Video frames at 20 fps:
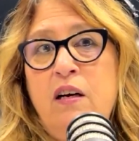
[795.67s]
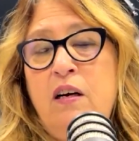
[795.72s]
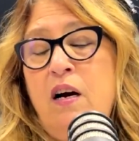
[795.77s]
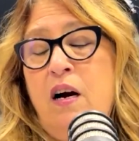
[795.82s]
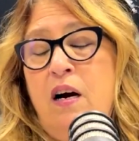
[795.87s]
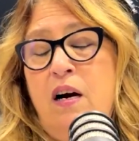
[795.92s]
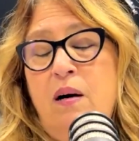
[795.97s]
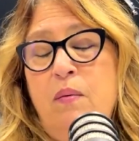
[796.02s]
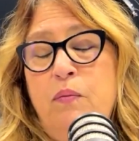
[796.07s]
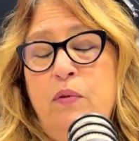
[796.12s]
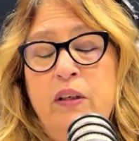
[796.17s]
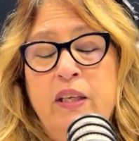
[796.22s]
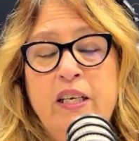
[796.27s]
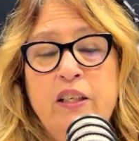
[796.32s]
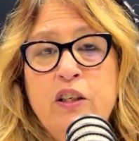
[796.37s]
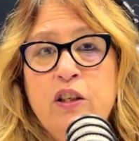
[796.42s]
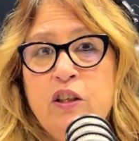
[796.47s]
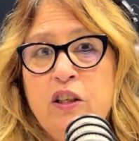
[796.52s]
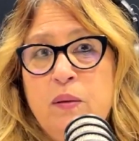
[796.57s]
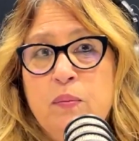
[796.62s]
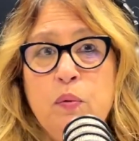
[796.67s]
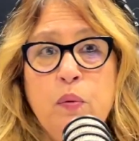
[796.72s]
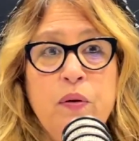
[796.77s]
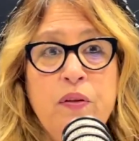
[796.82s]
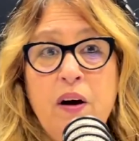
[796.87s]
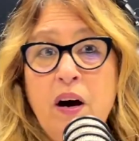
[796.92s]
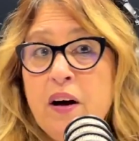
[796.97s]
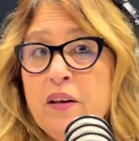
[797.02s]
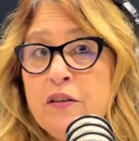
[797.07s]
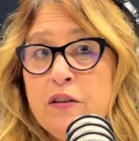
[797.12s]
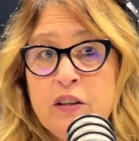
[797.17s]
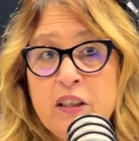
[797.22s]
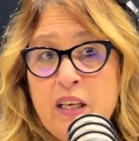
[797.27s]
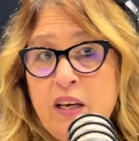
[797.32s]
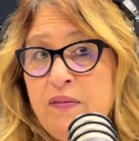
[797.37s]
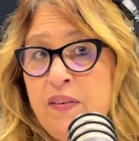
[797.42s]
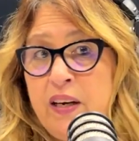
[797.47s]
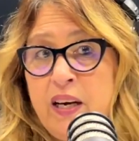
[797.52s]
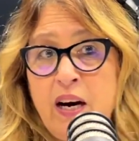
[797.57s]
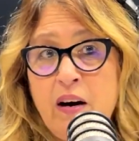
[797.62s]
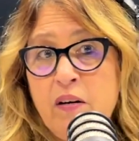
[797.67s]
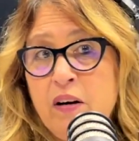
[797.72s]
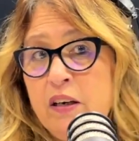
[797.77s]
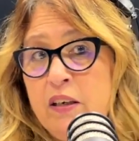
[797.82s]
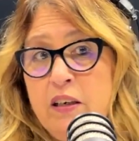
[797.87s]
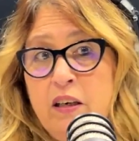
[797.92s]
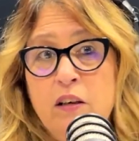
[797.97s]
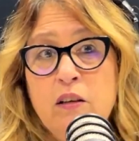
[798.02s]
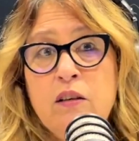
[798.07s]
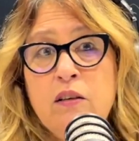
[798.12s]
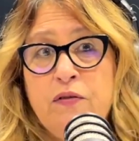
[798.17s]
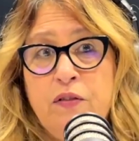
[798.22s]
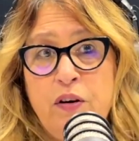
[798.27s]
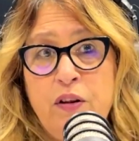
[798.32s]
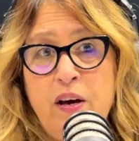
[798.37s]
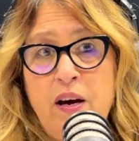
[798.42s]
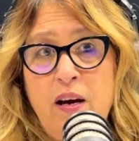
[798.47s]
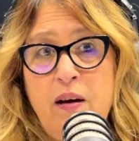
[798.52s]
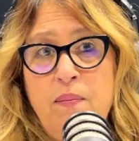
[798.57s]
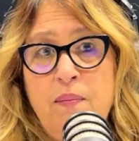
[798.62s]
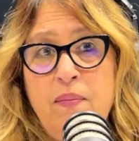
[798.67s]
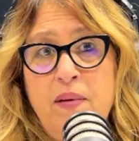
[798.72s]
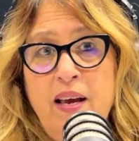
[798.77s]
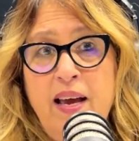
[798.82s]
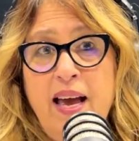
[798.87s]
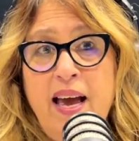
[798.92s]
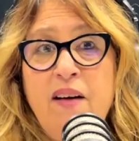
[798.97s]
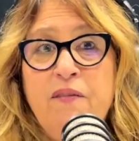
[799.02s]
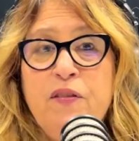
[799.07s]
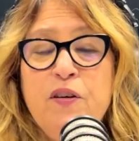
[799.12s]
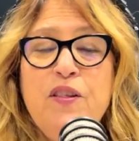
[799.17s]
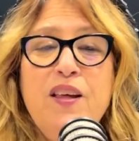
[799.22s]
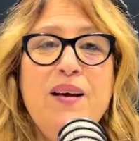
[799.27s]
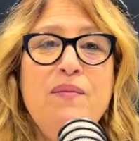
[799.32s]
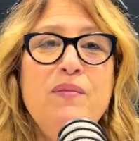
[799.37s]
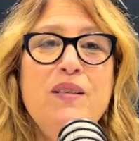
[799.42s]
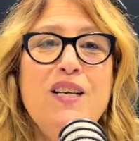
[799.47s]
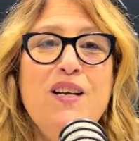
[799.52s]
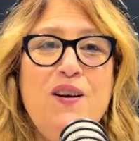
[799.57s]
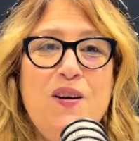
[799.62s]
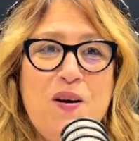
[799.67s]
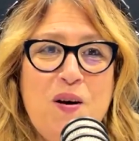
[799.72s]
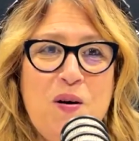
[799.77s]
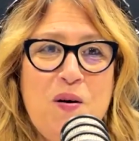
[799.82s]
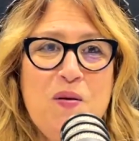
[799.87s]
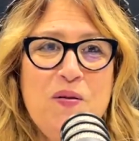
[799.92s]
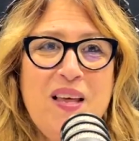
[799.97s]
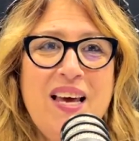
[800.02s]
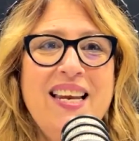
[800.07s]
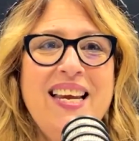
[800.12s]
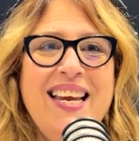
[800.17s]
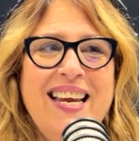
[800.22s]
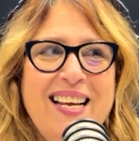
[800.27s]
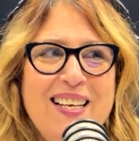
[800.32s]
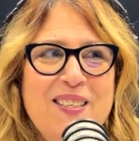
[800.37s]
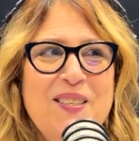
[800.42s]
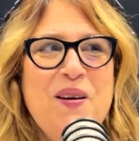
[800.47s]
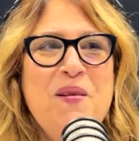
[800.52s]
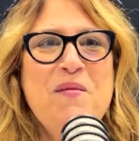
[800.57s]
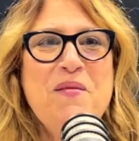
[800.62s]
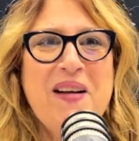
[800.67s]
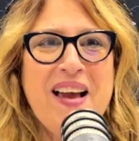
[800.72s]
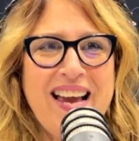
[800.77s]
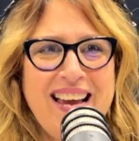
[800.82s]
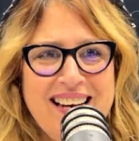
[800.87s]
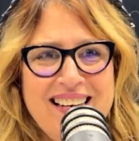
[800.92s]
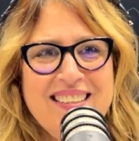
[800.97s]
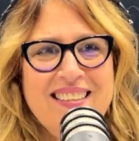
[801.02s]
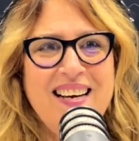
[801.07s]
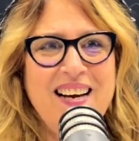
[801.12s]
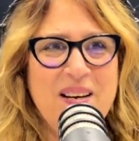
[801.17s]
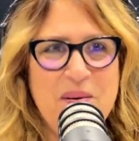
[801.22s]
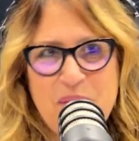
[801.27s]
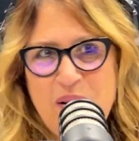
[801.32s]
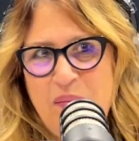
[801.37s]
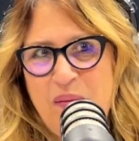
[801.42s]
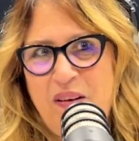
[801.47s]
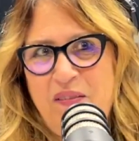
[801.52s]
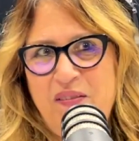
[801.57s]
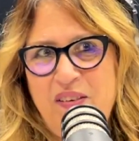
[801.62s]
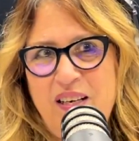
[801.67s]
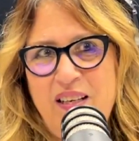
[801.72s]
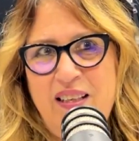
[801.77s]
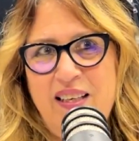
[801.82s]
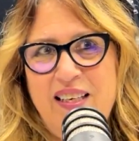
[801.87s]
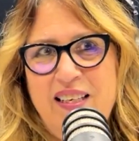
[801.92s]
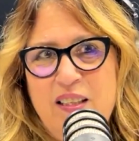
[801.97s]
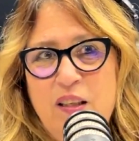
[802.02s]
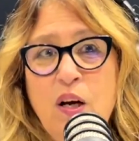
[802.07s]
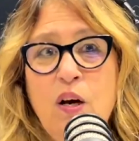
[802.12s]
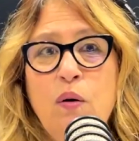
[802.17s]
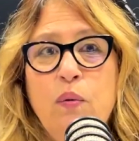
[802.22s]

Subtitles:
relationships with other safe and caring adults for them and for them to know that it's okay to talk about my feelings